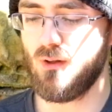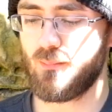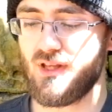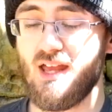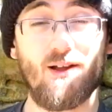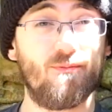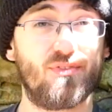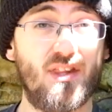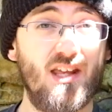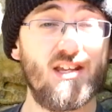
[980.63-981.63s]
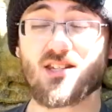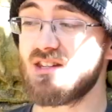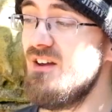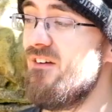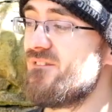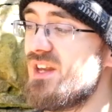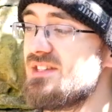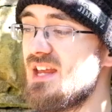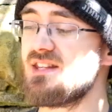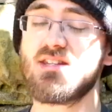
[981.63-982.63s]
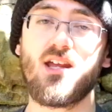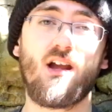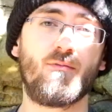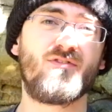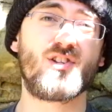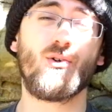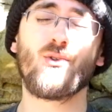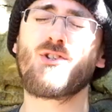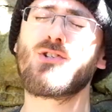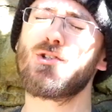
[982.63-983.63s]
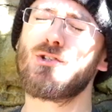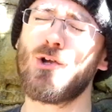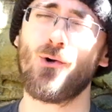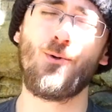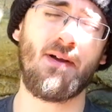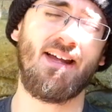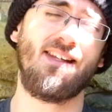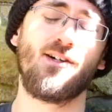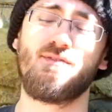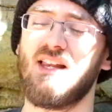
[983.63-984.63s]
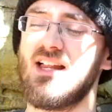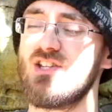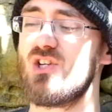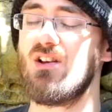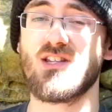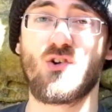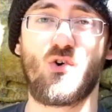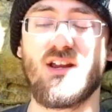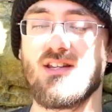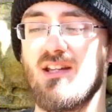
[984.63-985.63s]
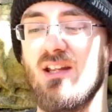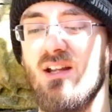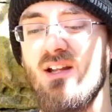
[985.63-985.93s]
But yeah, these, fantastic. I've sold so many over the last year, it's crazy.